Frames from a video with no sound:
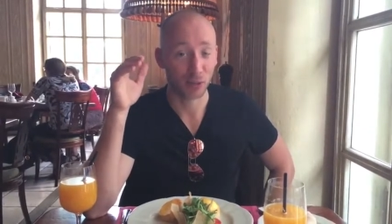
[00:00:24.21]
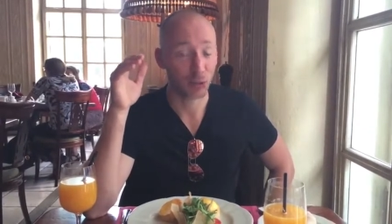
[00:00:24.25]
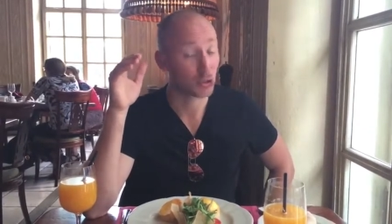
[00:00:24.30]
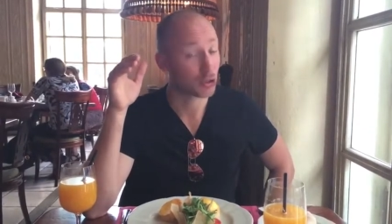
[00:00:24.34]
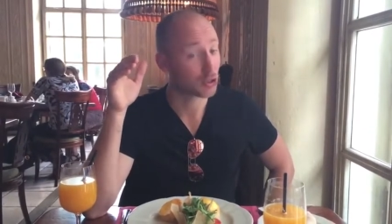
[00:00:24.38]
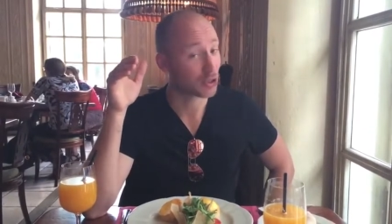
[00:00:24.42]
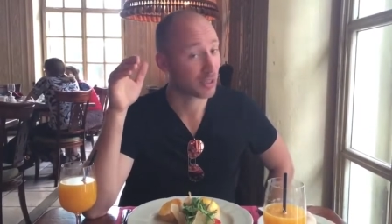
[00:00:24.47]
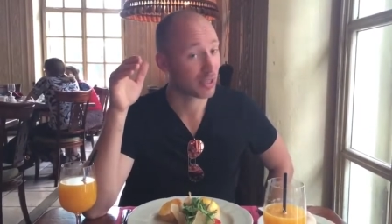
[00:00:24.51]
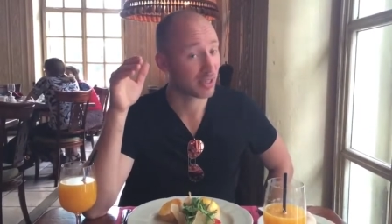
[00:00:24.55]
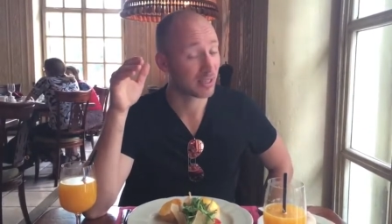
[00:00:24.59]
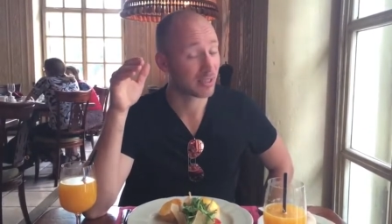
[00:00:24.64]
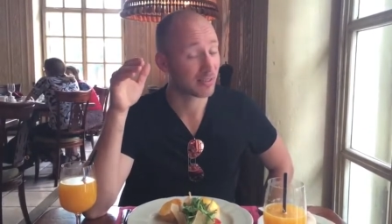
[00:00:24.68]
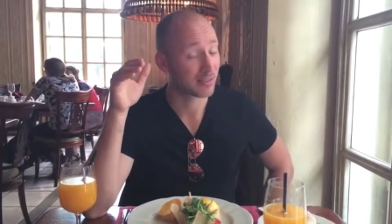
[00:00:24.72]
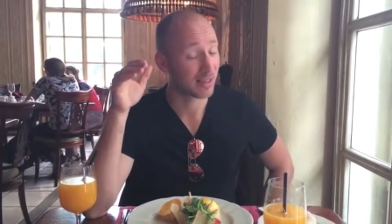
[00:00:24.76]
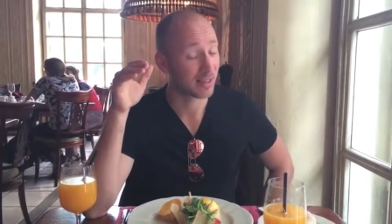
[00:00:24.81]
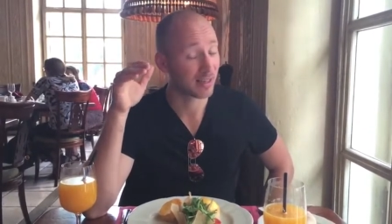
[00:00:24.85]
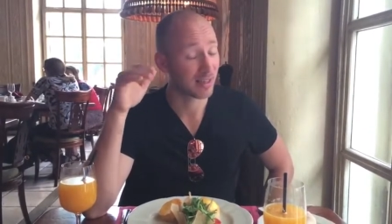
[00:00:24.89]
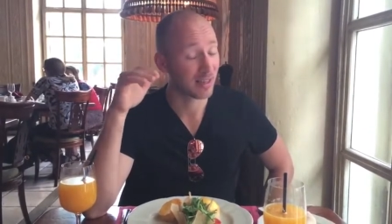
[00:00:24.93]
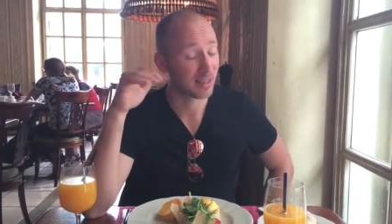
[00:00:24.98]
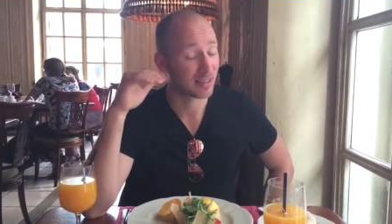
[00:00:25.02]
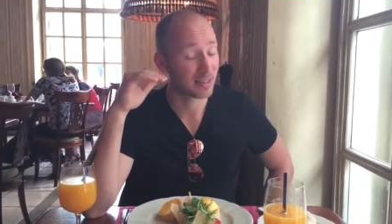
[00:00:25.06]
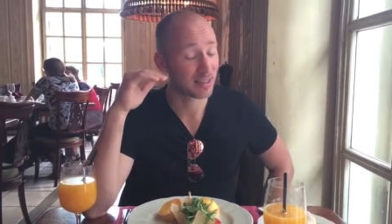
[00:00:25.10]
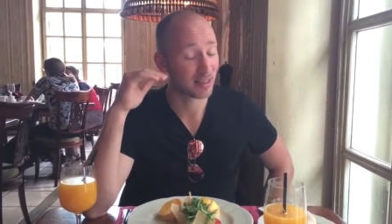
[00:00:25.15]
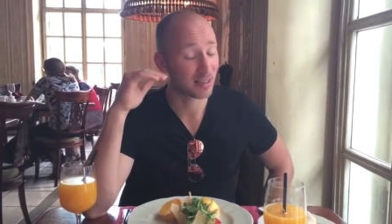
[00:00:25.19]
Pushkin is that
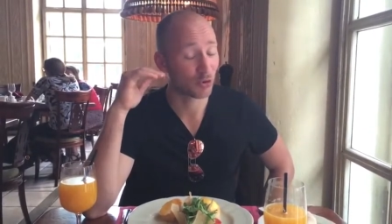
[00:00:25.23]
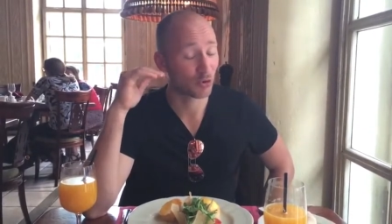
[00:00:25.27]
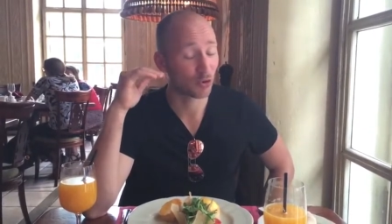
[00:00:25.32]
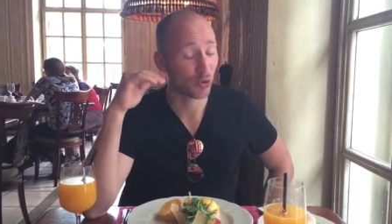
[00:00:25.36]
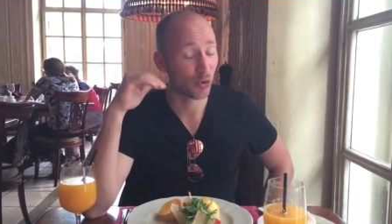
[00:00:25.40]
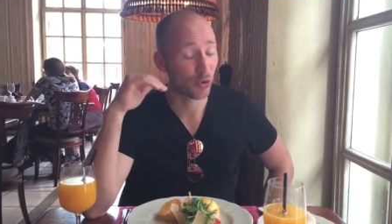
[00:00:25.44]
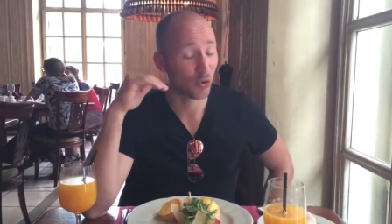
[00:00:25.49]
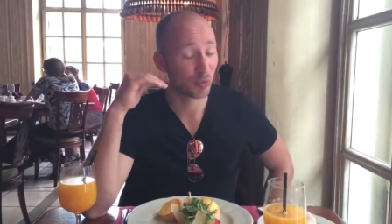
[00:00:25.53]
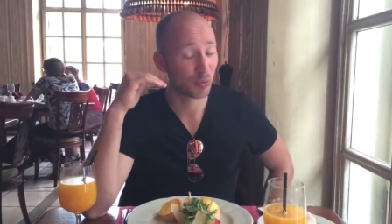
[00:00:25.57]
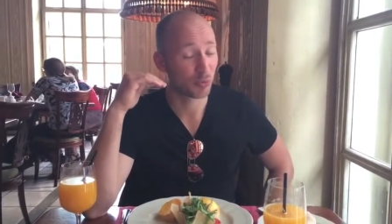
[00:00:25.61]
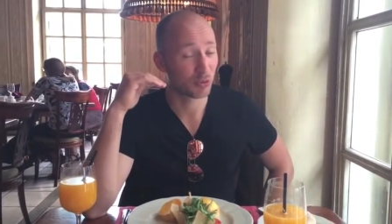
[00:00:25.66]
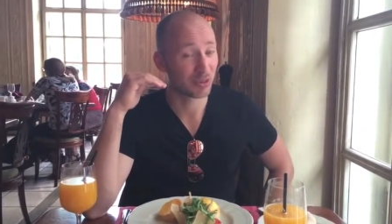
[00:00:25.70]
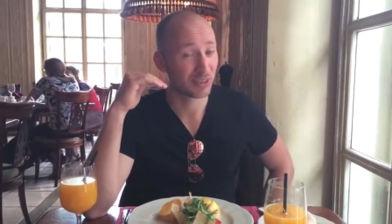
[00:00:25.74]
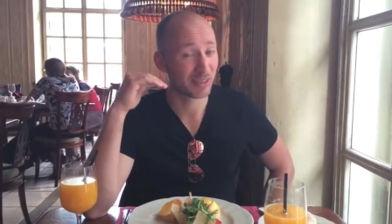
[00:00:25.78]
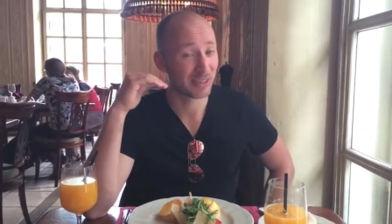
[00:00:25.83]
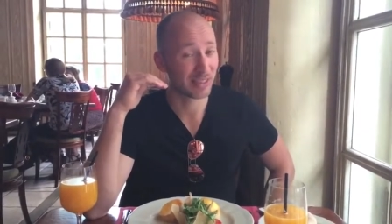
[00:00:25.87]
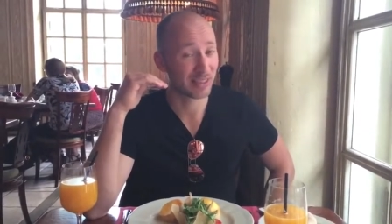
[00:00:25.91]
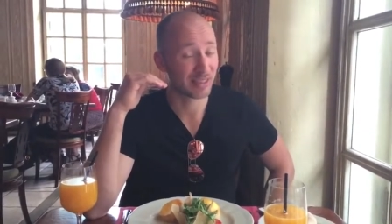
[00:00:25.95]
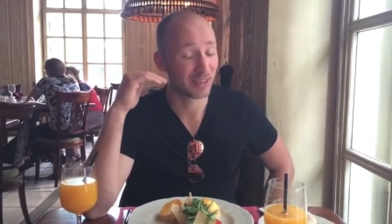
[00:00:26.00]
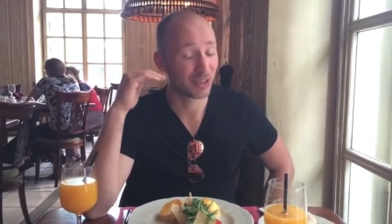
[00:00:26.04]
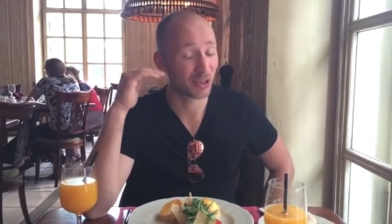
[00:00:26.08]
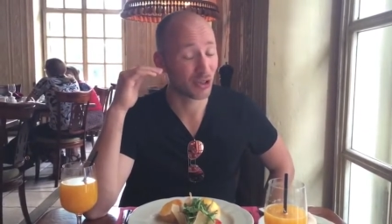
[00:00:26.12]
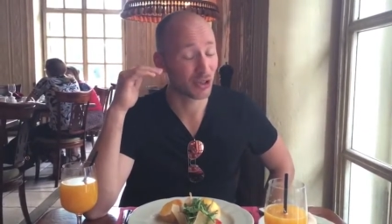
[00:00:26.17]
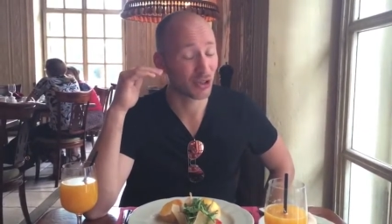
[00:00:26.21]
it actually got opened
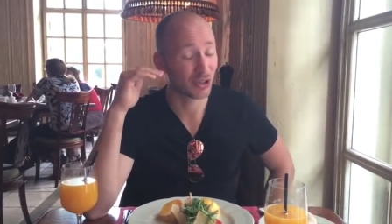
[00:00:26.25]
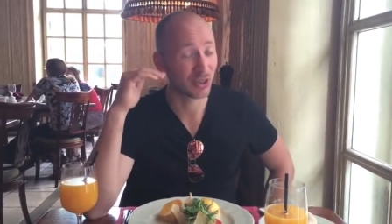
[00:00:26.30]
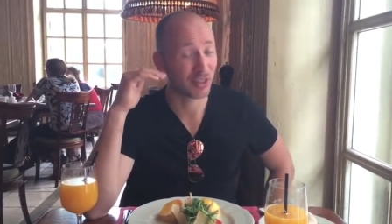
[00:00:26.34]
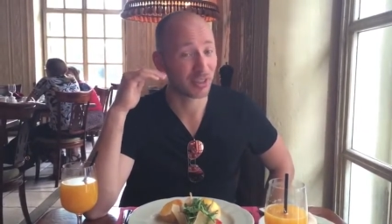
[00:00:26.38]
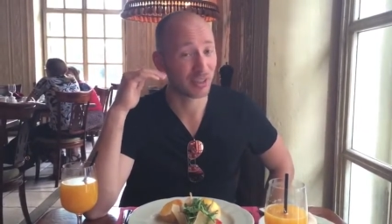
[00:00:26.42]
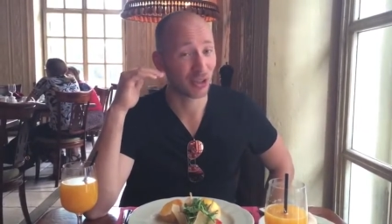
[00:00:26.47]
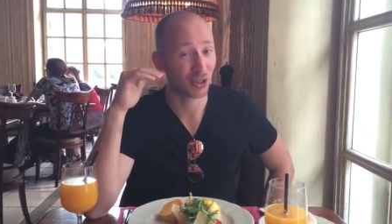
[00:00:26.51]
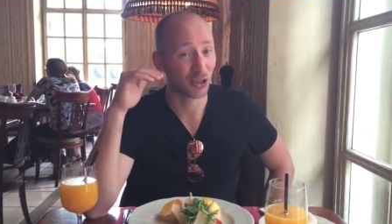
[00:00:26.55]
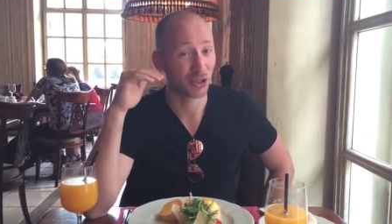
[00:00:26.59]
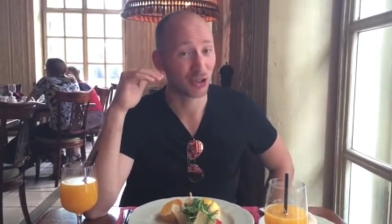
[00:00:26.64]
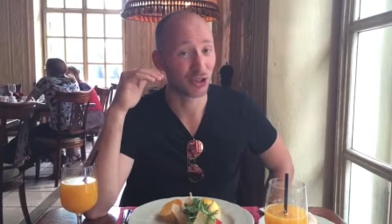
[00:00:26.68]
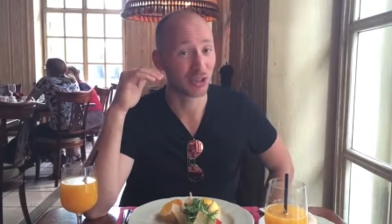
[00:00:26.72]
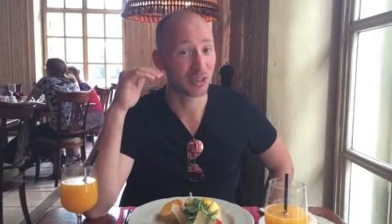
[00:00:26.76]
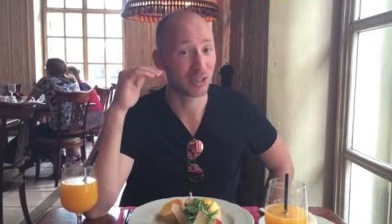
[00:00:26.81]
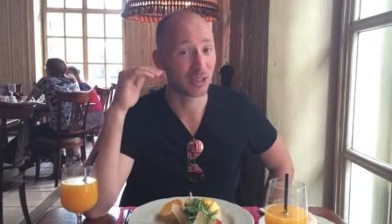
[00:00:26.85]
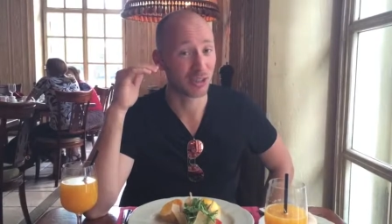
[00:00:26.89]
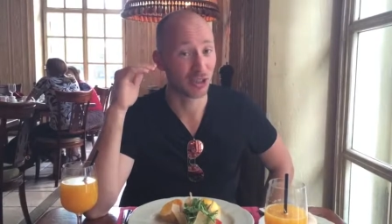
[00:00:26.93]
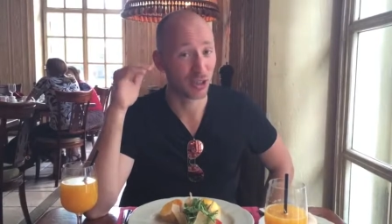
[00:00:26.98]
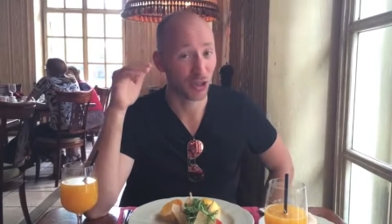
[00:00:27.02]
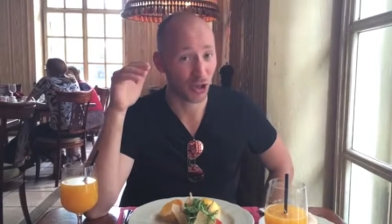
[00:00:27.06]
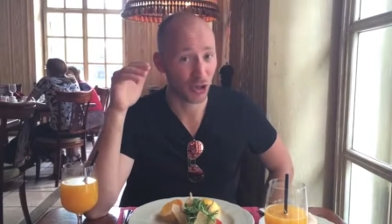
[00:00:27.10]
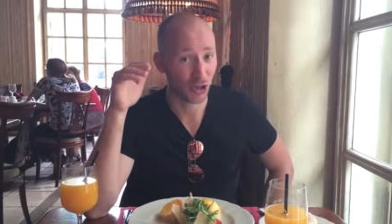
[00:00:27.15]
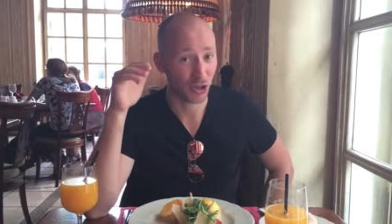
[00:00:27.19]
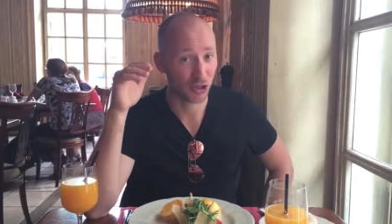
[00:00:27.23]
in
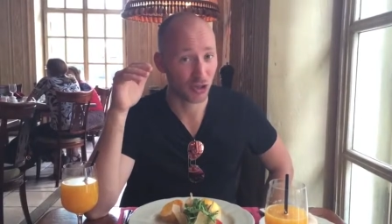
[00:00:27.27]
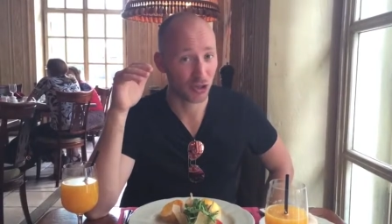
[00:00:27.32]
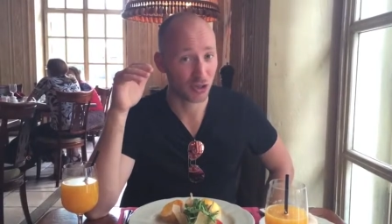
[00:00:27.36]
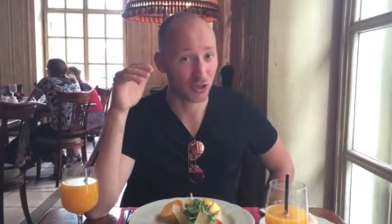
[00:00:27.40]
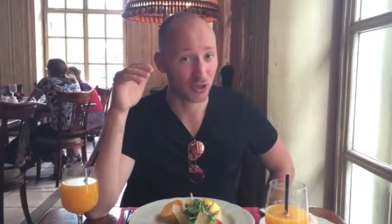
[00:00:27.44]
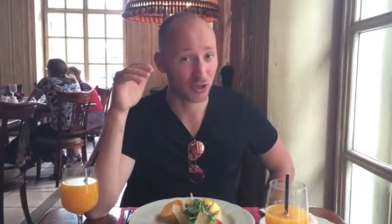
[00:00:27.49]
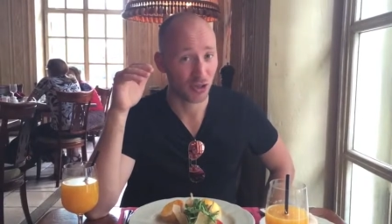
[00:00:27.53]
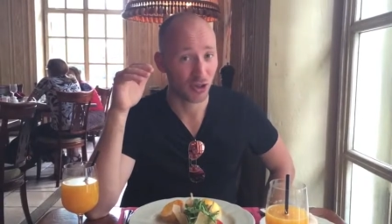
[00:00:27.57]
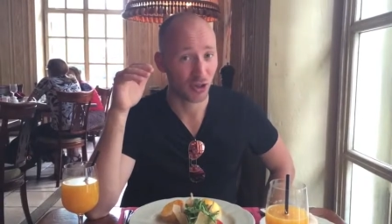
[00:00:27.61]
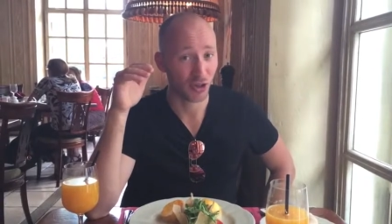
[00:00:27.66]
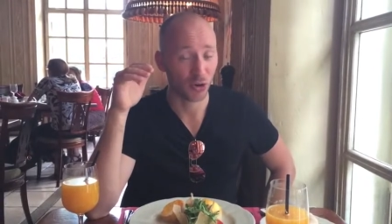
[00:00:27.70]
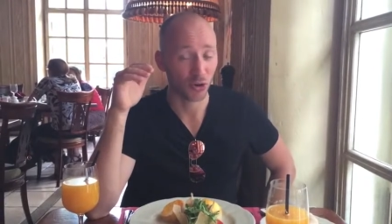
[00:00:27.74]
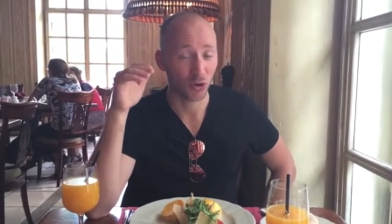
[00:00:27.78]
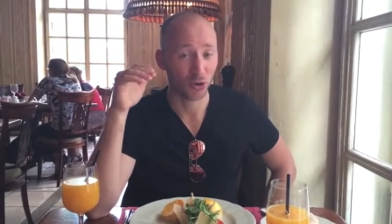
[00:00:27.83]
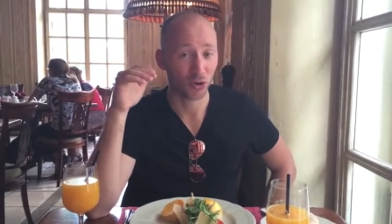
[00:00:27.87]
1999